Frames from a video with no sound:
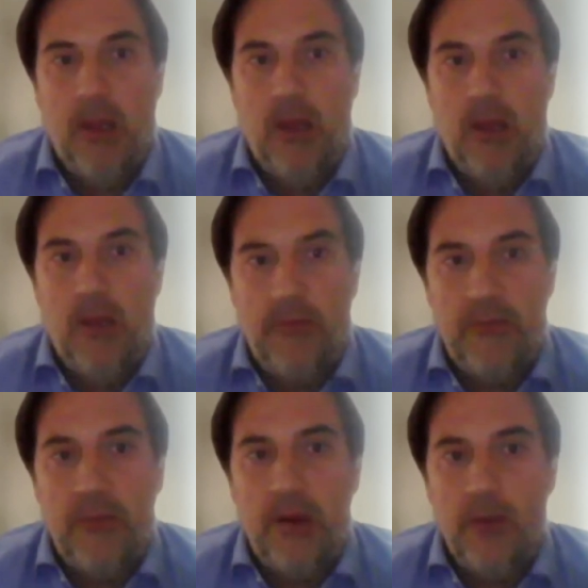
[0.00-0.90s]
we've
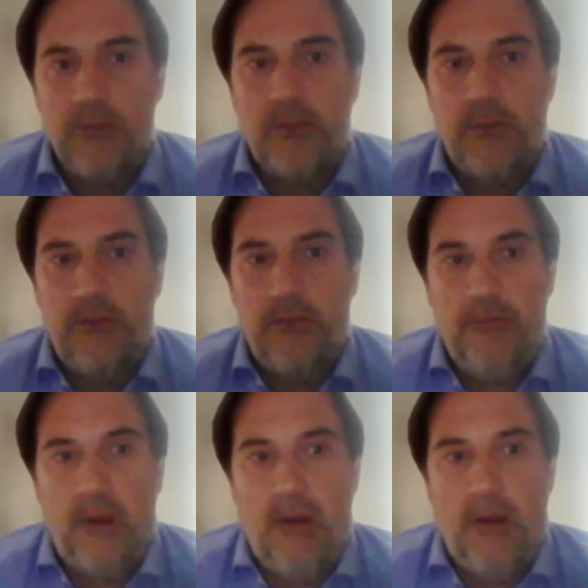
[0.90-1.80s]
seen lots of
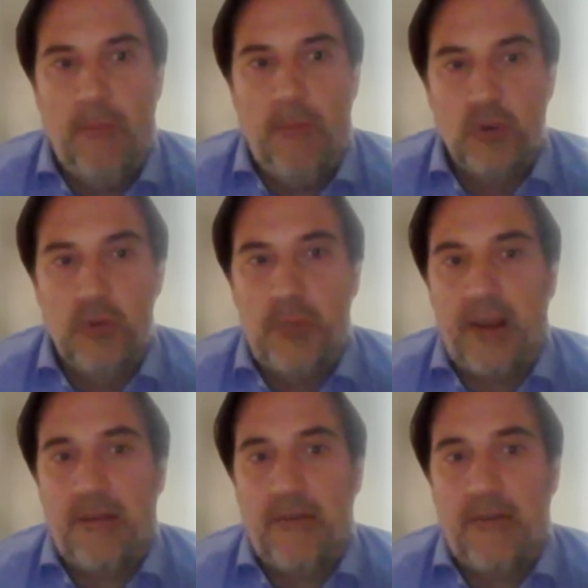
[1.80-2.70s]

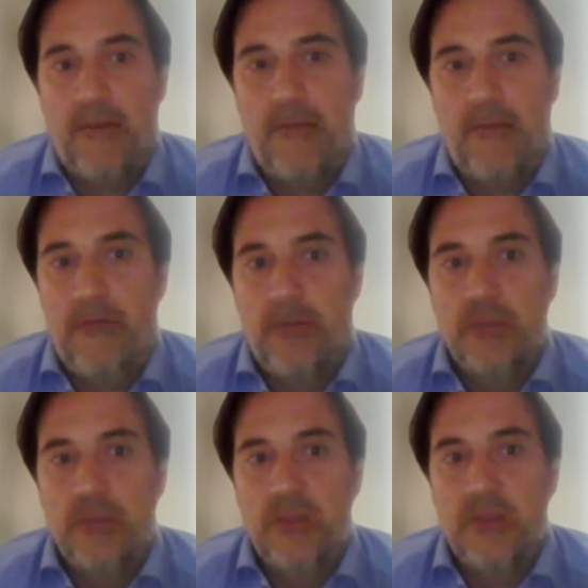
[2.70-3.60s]
pushback from
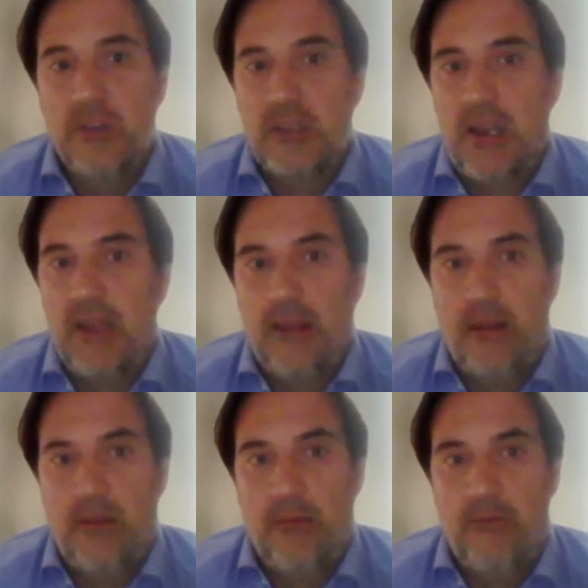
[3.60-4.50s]
civil society
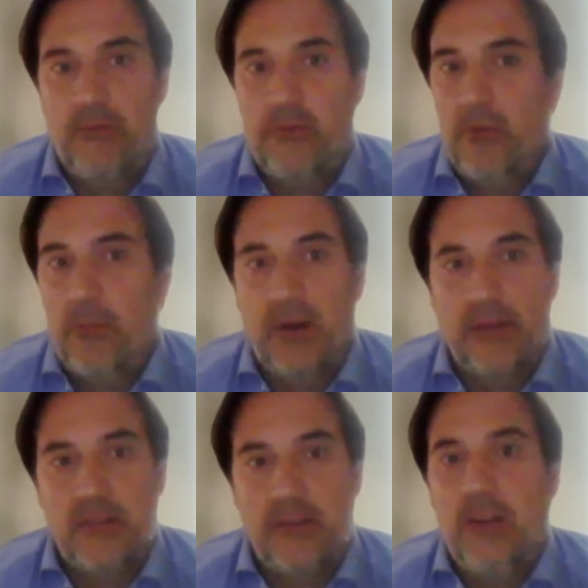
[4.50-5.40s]
and from the
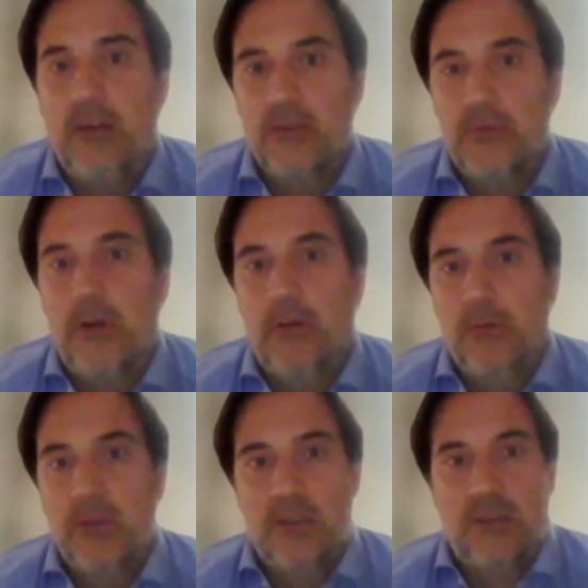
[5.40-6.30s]
party scene as well,
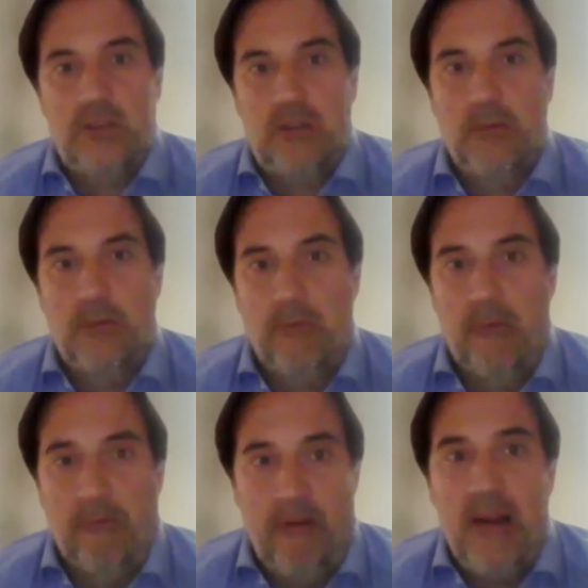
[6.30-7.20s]
which is
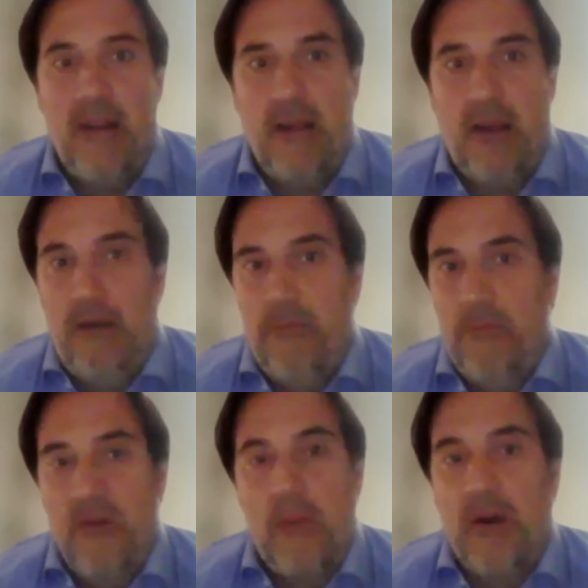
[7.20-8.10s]
very
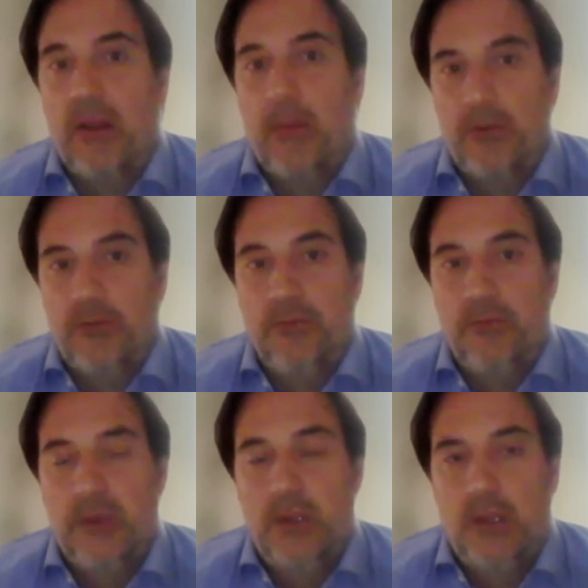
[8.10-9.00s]
remarkable
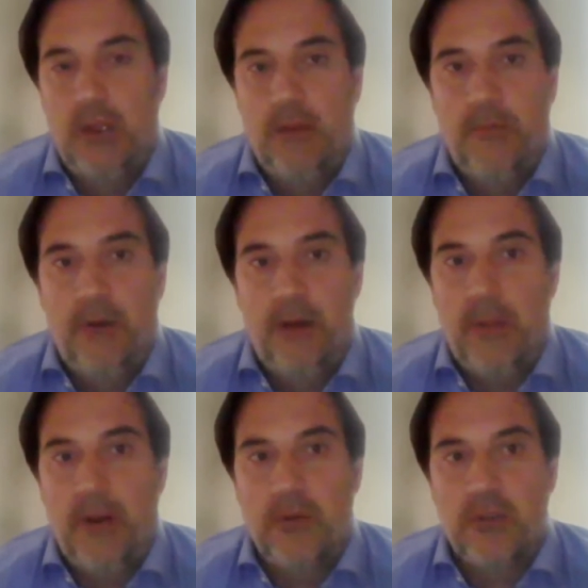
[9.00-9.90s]
for
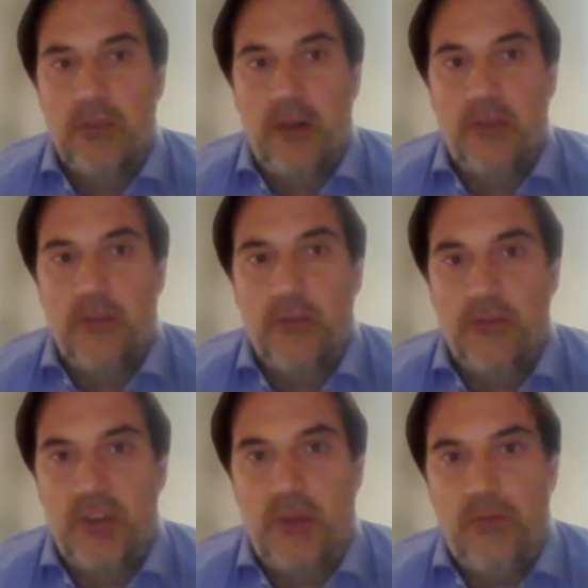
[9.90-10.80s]
anybody who studies those
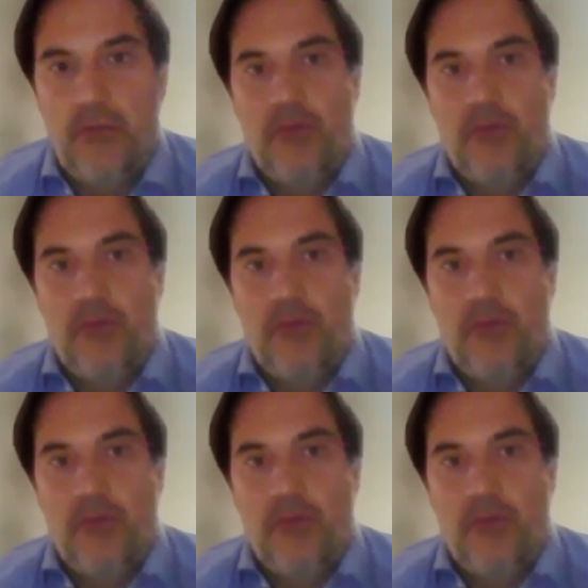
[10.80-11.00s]
regimes.